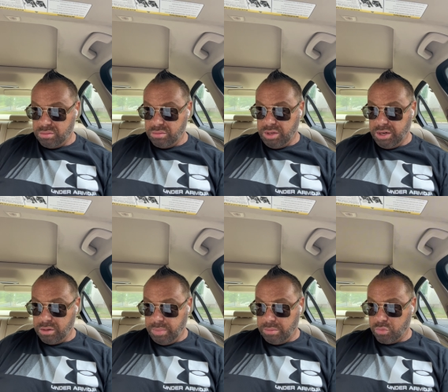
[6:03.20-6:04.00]
care
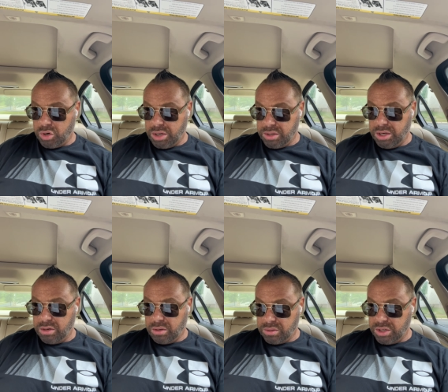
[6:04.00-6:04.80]
about morality at
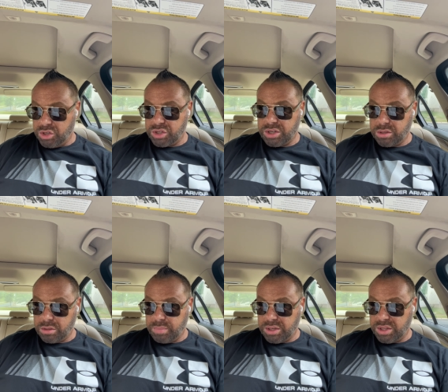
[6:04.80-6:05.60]
all. They just care
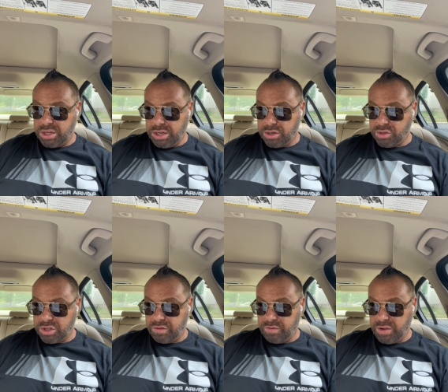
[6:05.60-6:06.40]
about the
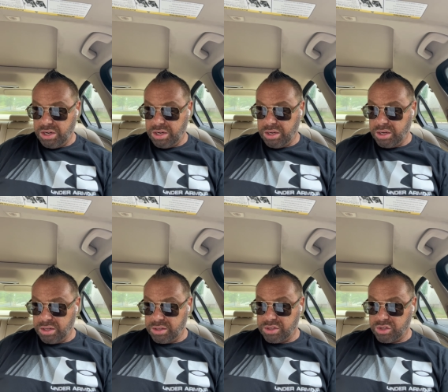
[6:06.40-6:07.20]
energy feeding
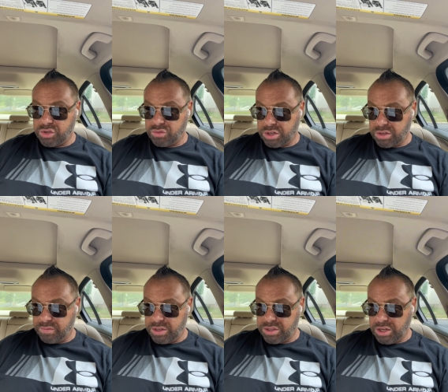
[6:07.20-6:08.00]
and the
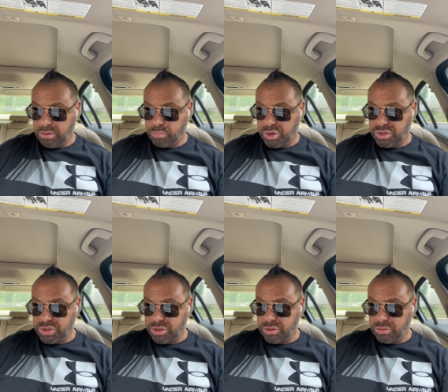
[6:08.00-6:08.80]
destructiveness that it brings
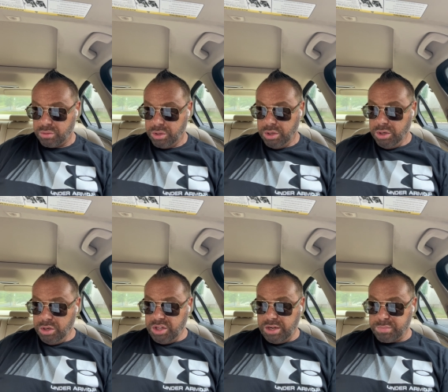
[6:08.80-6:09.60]
to you.
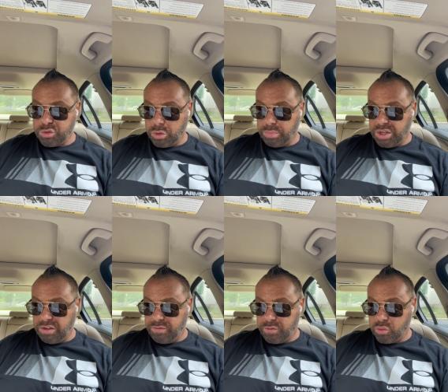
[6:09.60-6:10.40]
They absorb
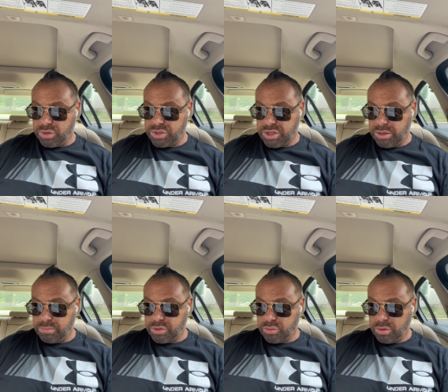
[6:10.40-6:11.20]
life force. They
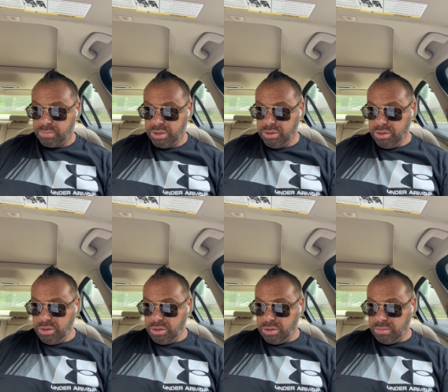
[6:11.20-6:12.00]
absorb
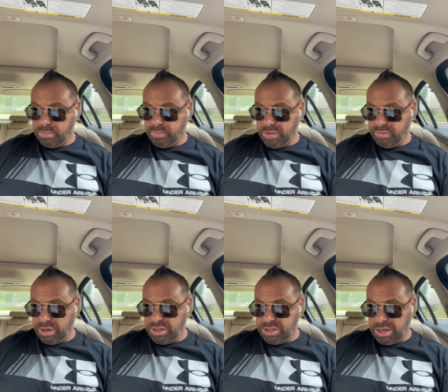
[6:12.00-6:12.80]
um,
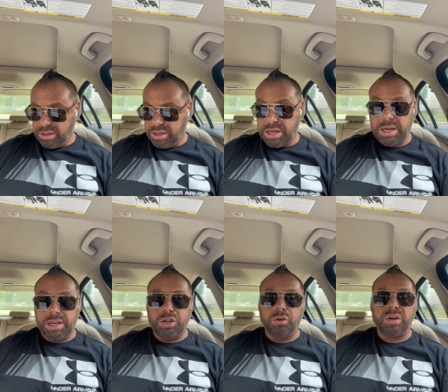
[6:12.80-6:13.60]
vitality
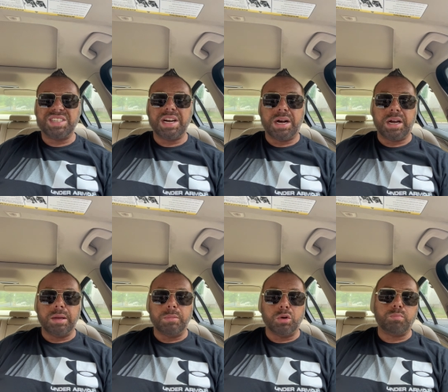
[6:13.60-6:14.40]
and your
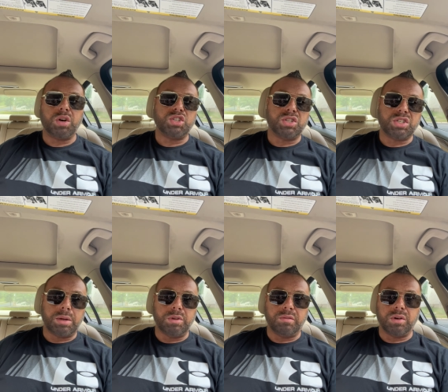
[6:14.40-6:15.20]
time, your precious time.
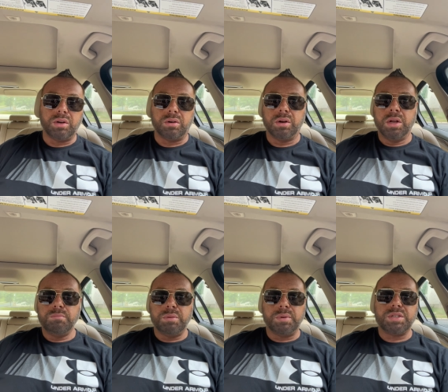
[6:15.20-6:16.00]
You ever hear
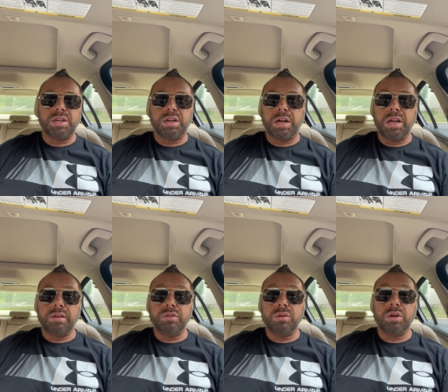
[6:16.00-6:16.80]
people say, "Can I have
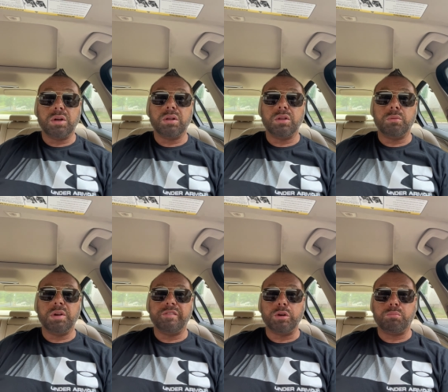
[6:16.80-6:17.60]
you, uh, a little bit
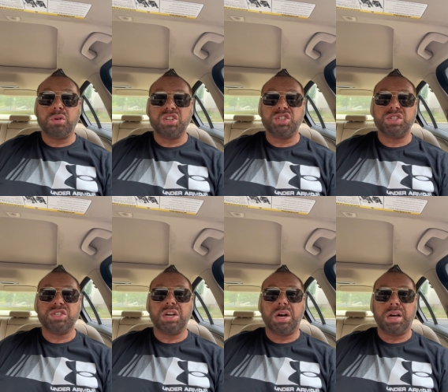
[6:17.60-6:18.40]
of your precious
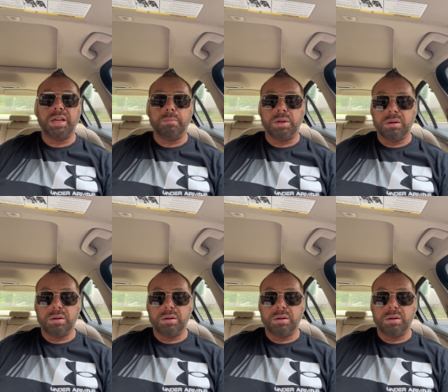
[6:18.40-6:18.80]
time?"